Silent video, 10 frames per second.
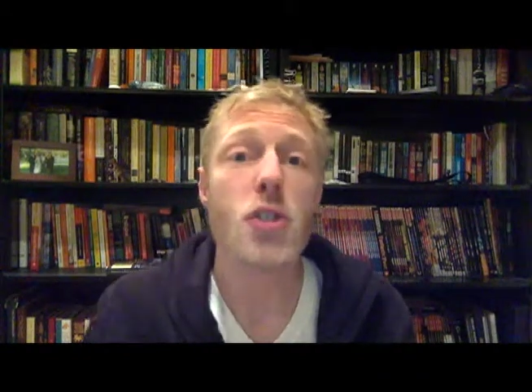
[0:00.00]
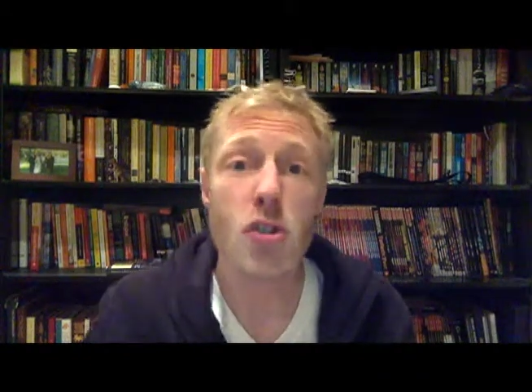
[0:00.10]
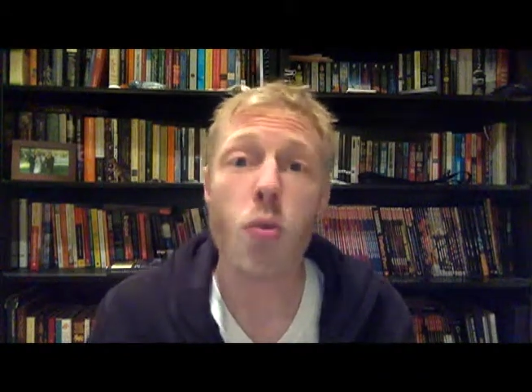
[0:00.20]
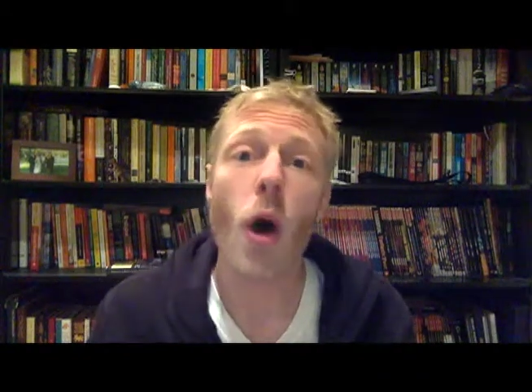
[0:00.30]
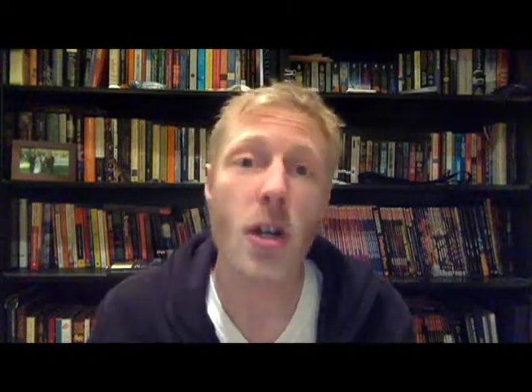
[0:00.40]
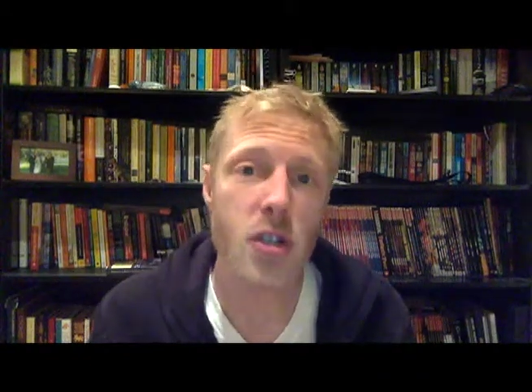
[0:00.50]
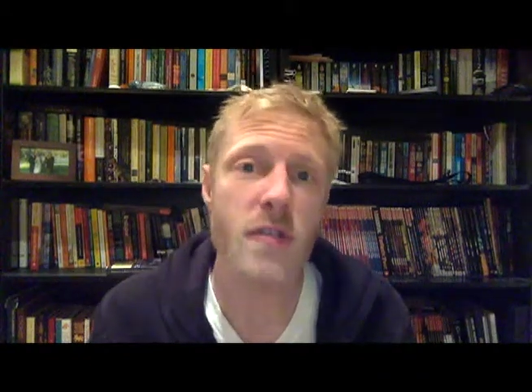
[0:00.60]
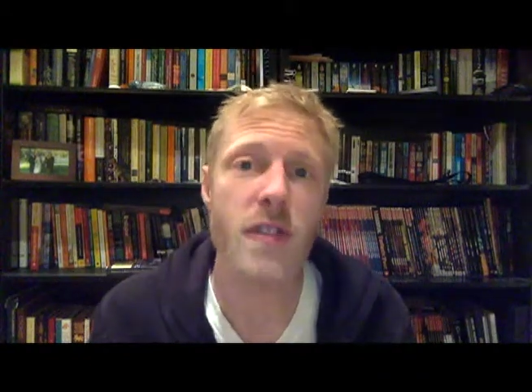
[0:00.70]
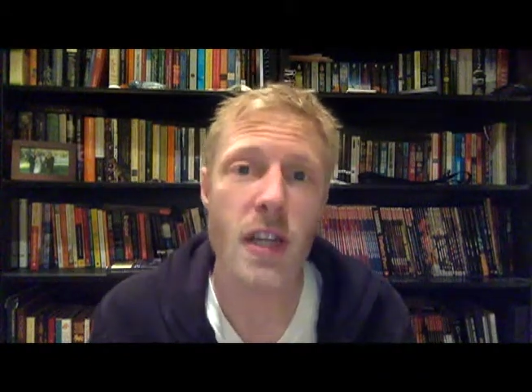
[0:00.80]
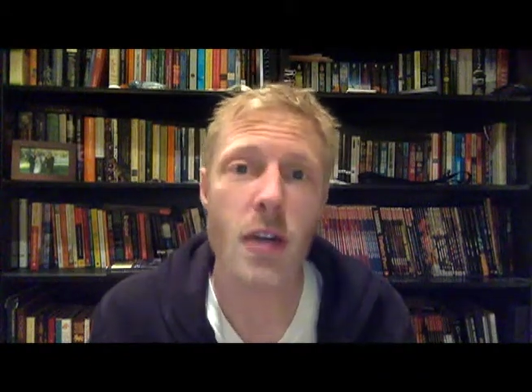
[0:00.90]
just watch
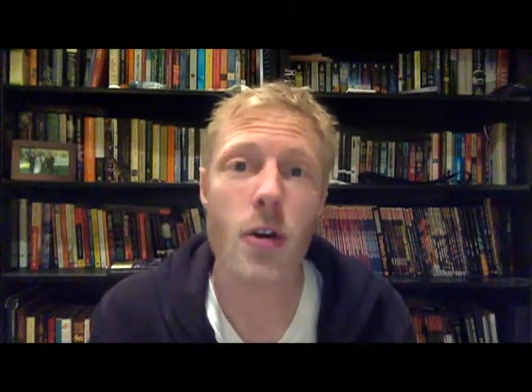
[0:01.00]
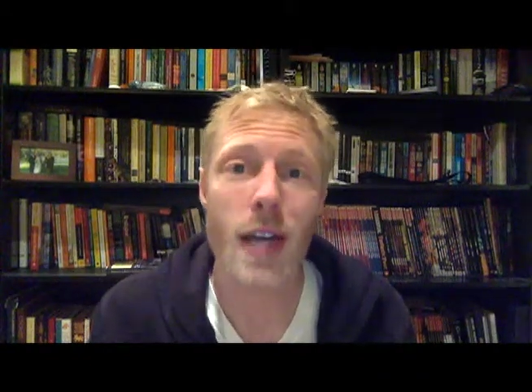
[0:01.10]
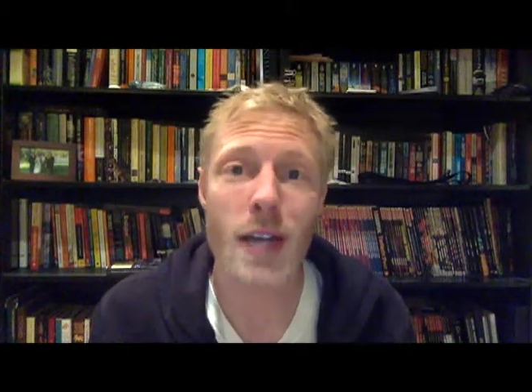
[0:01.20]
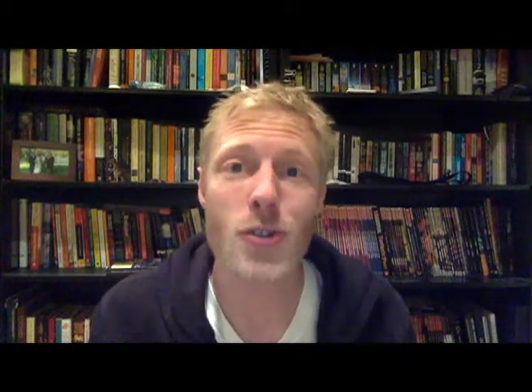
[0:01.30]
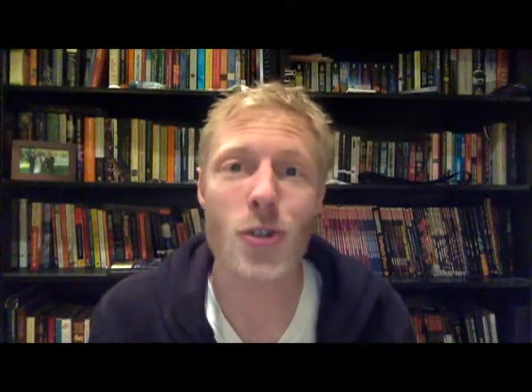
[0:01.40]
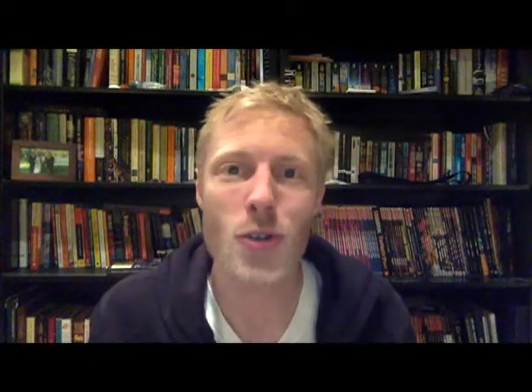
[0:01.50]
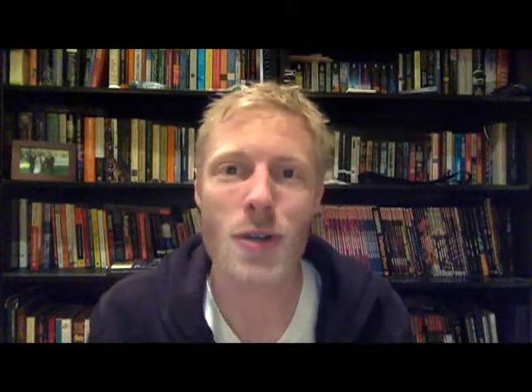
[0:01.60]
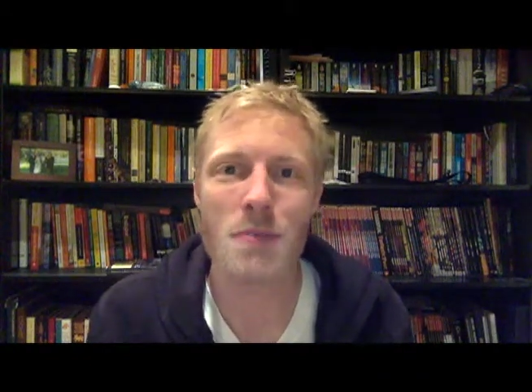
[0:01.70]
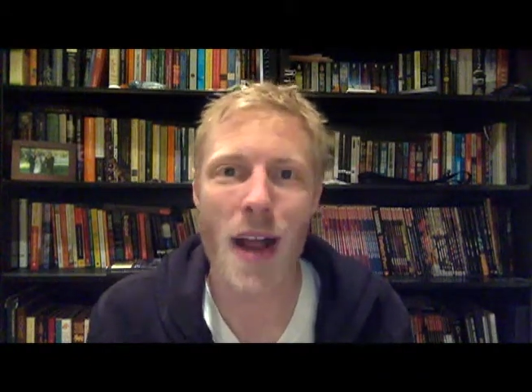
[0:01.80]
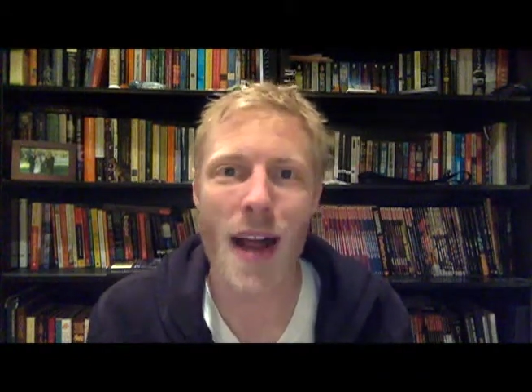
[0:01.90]
the video again so
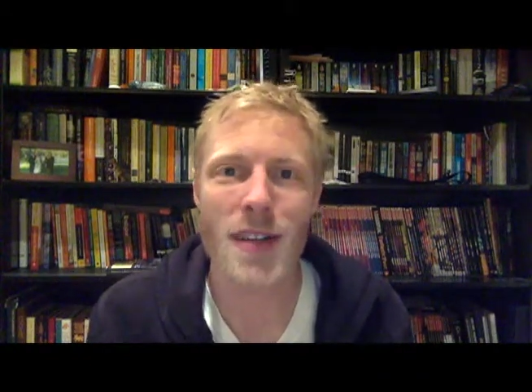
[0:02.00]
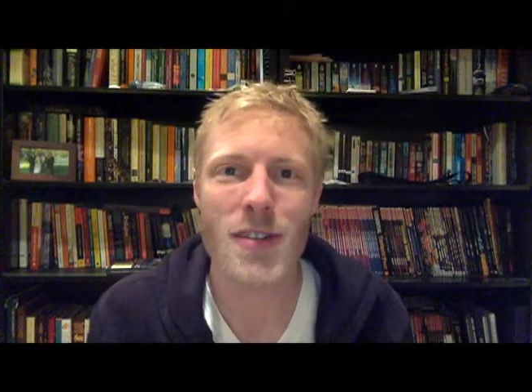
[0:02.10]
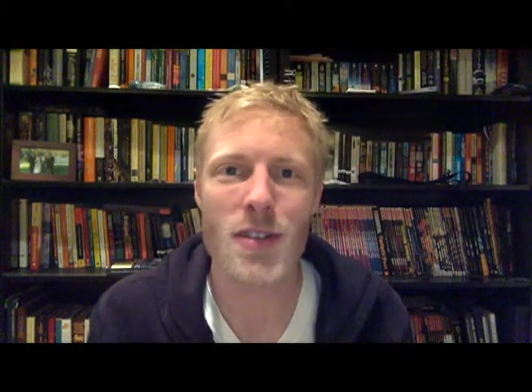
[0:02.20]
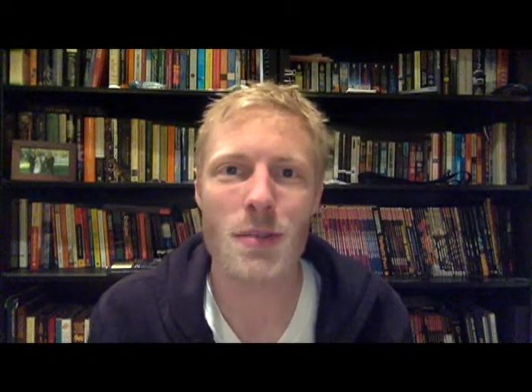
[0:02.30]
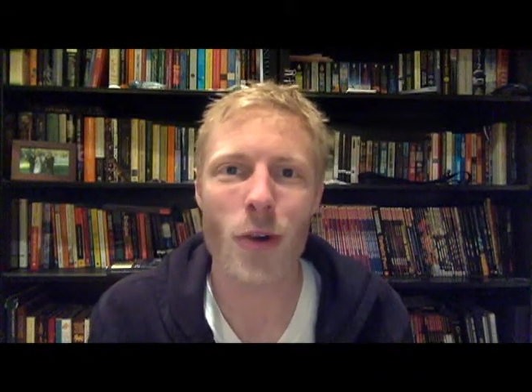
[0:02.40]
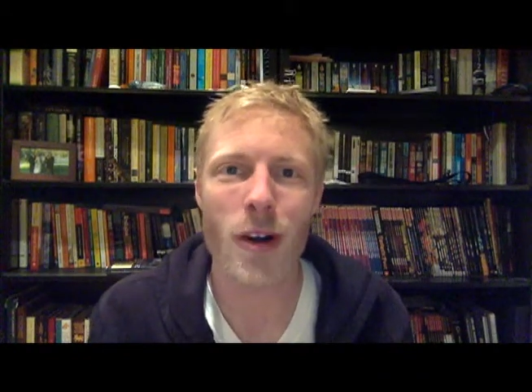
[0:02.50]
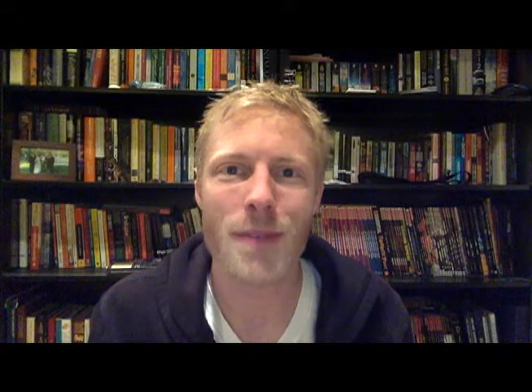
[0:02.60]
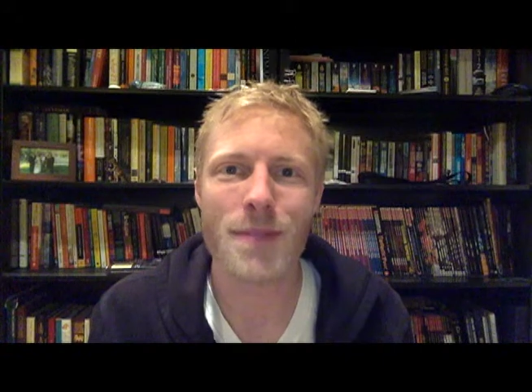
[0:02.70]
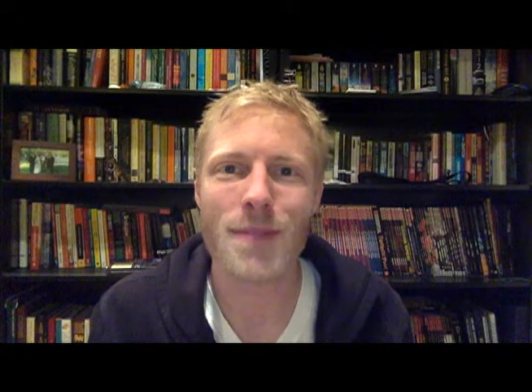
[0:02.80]
you can practice some more.